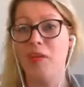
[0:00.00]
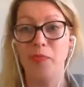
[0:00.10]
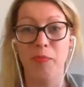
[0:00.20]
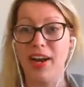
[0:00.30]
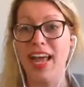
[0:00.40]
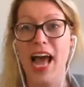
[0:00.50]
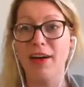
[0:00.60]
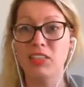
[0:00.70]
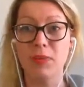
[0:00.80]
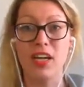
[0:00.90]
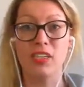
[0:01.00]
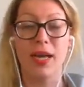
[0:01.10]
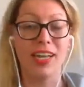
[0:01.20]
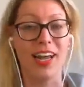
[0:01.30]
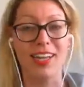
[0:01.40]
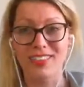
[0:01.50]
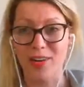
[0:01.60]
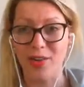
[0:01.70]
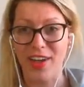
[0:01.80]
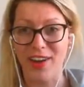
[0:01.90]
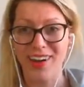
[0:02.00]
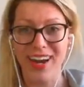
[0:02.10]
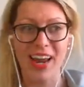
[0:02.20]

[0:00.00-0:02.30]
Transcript: But I have to because my clients are there,